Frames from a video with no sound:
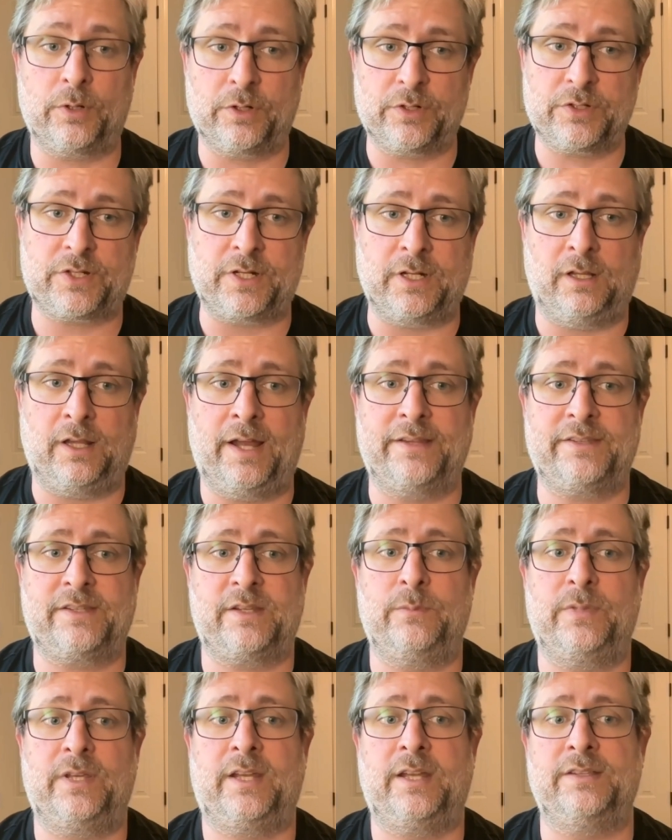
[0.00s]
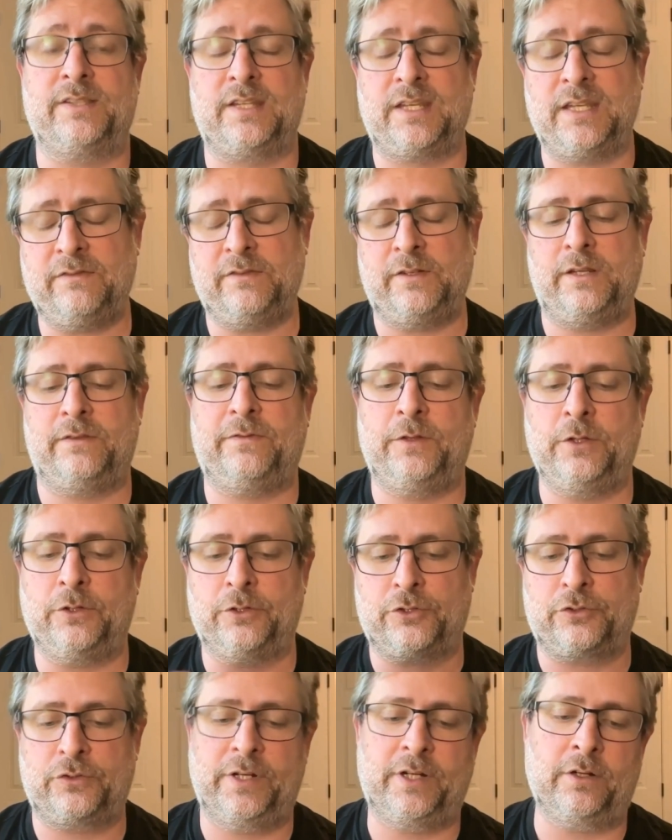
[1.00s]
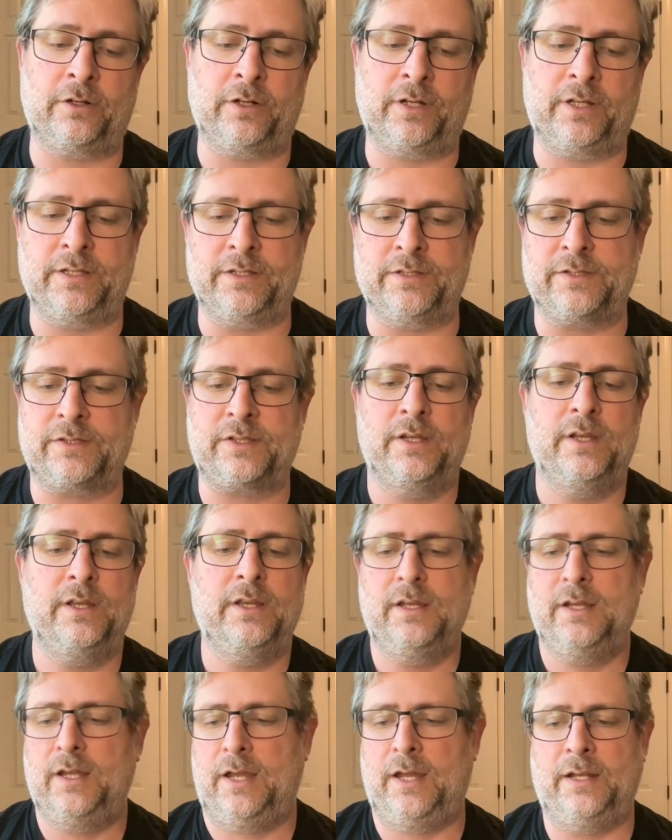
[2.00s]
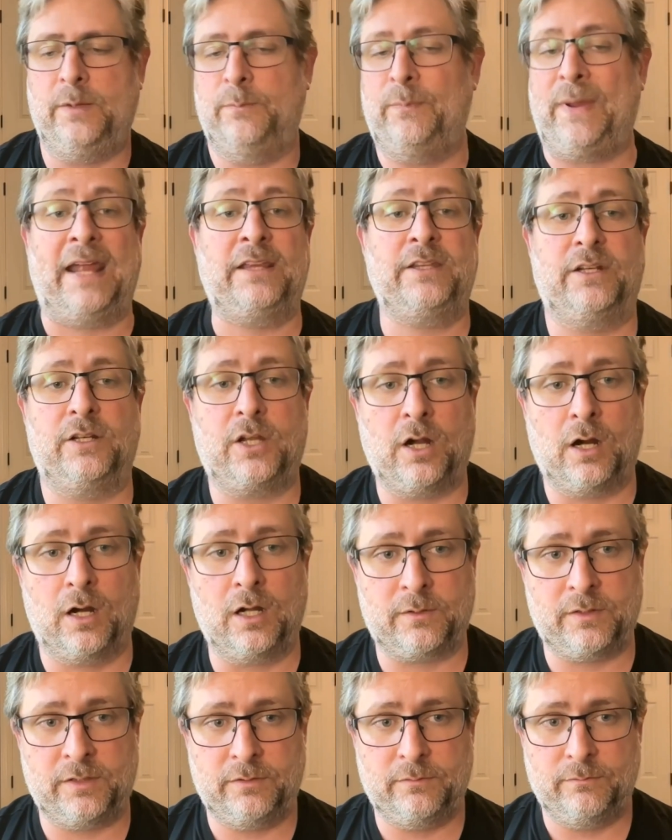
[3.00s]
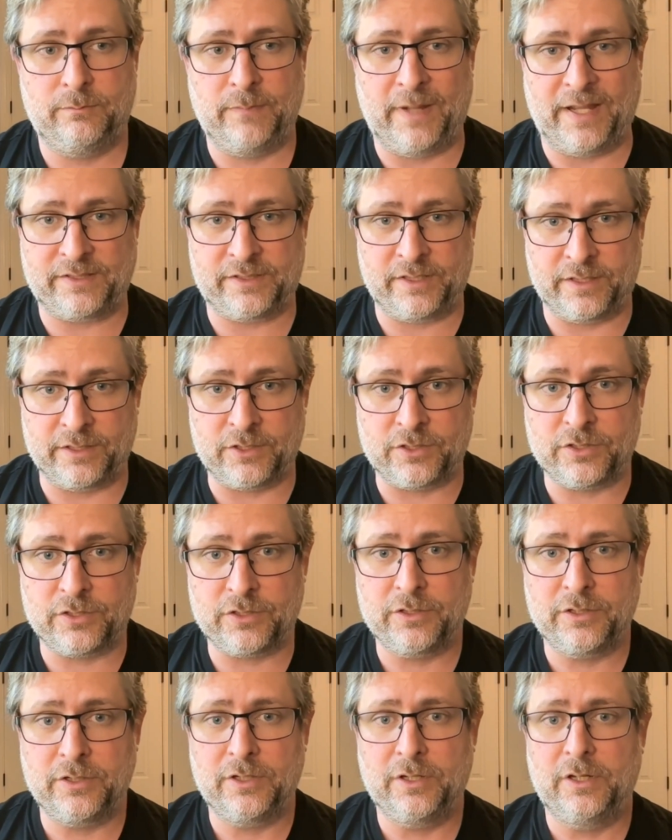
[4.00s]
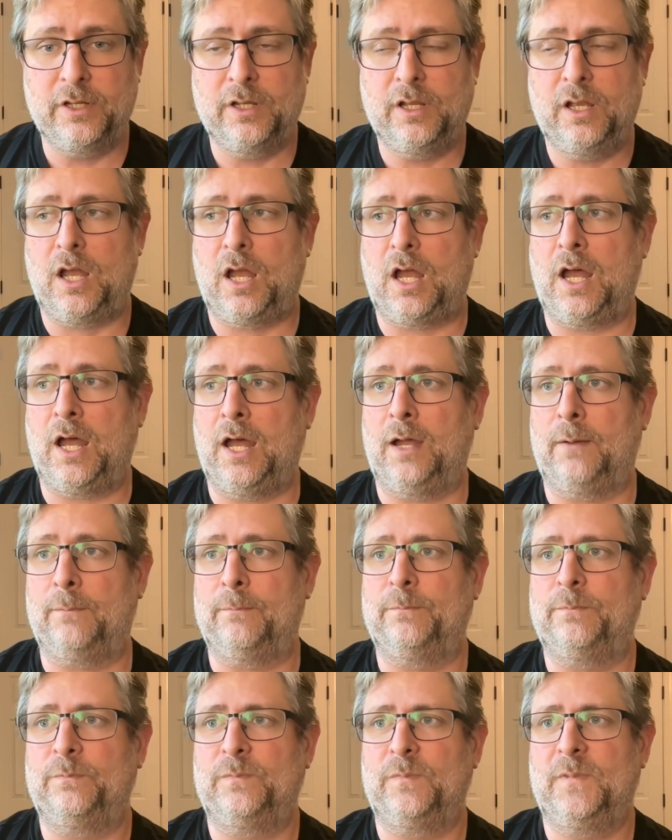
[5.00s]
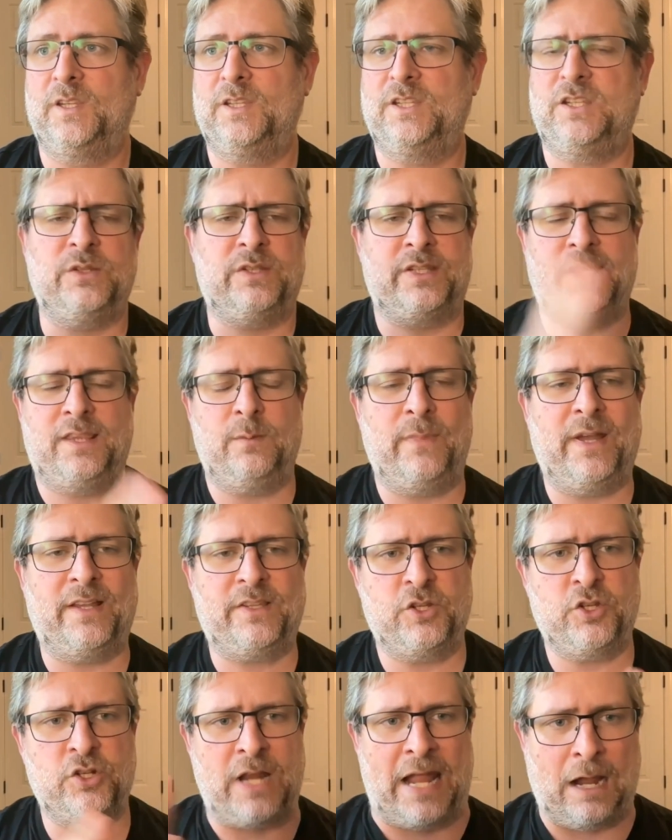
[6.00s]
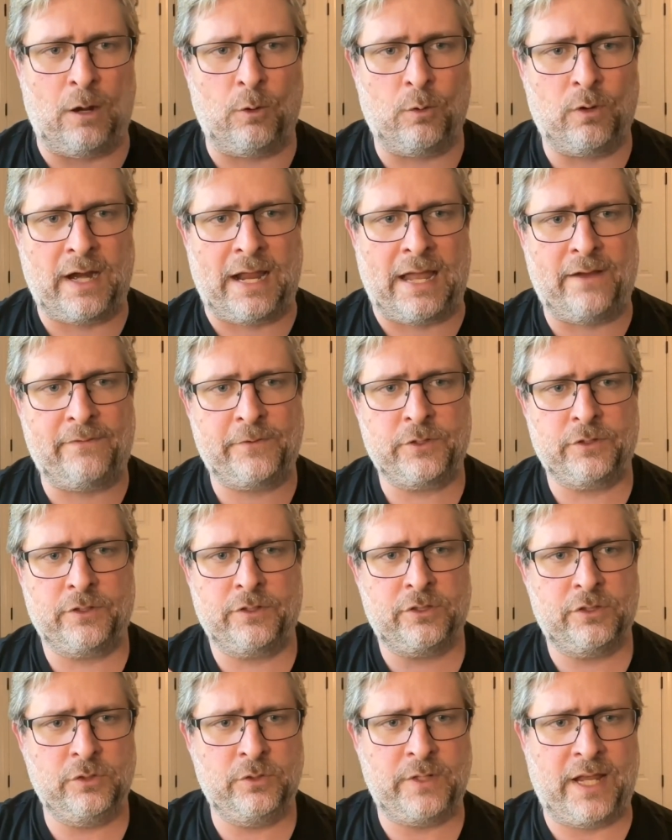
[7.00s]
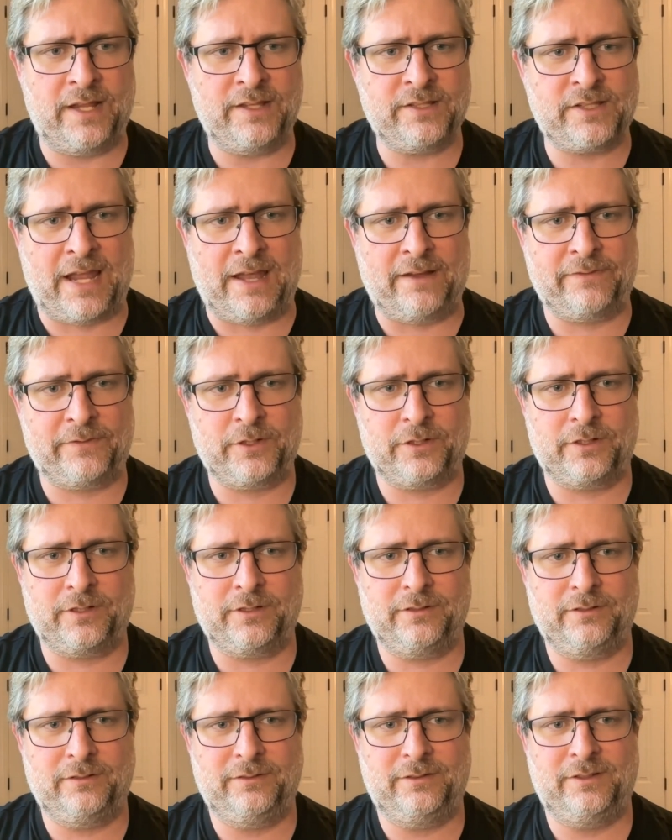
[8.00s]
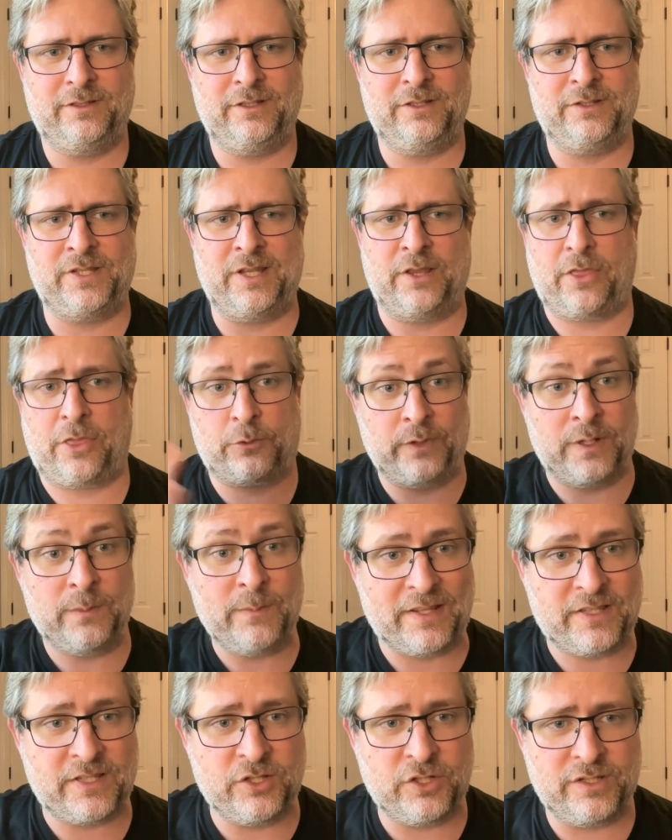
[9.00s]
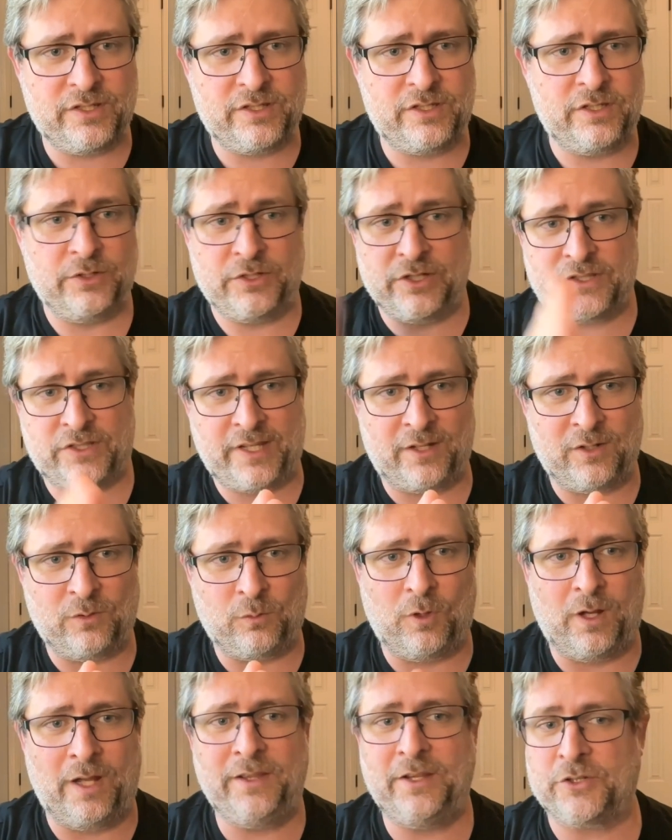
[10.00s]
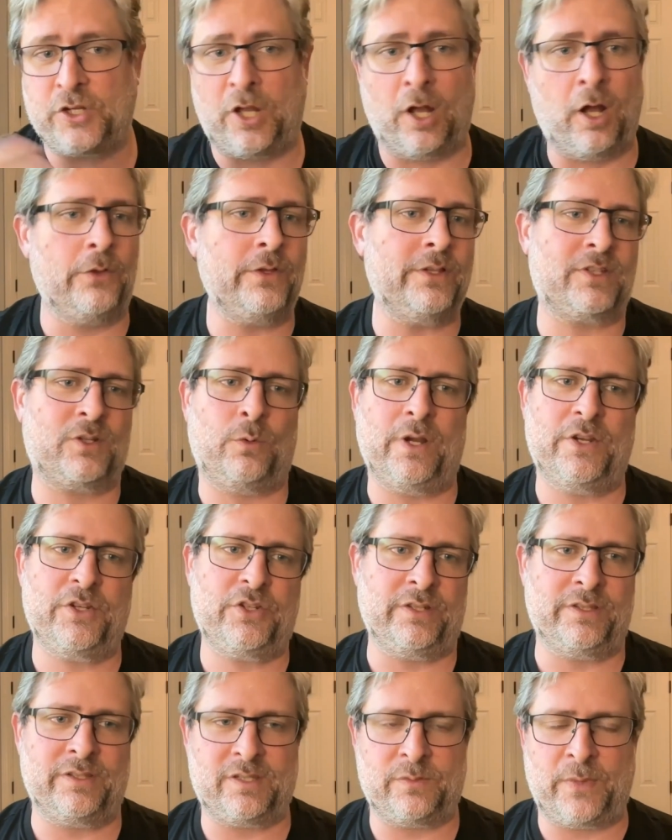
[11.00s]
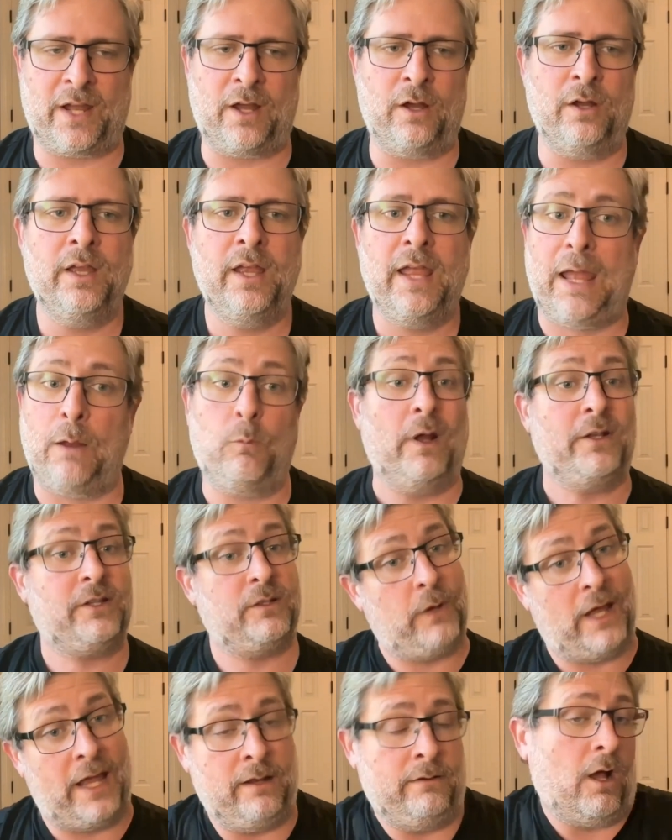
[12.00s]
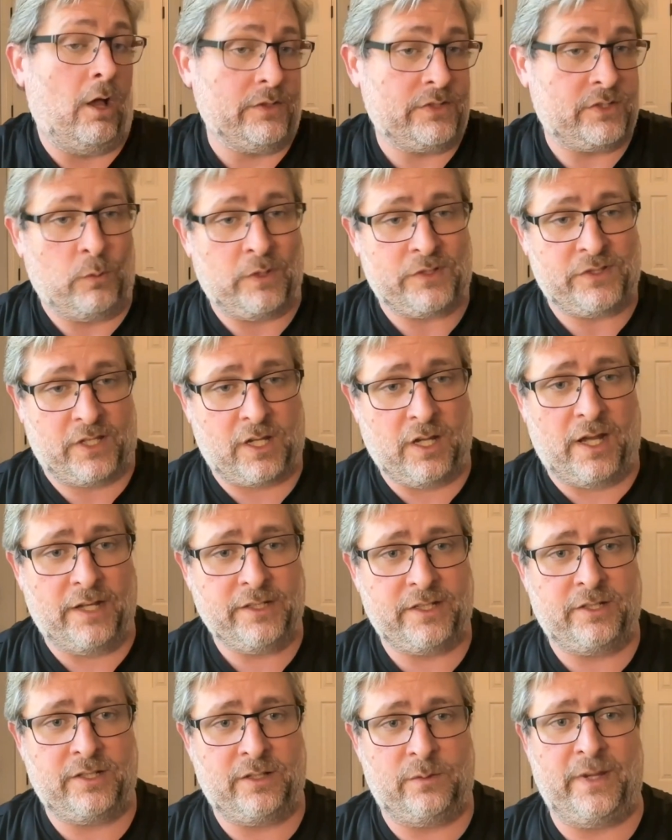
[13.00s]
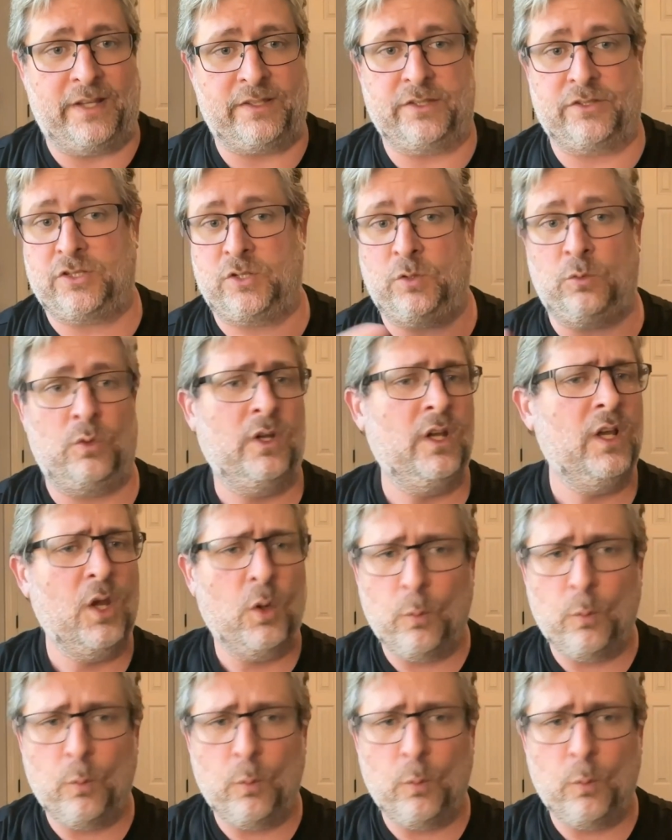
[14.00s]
personalizing, because even if your trigger is an abandoned cart message, do you send the message an hour after, 2 days after? Do you send 3 messages? Do you just send 1? There's all these questions about, and also what's the content of the message?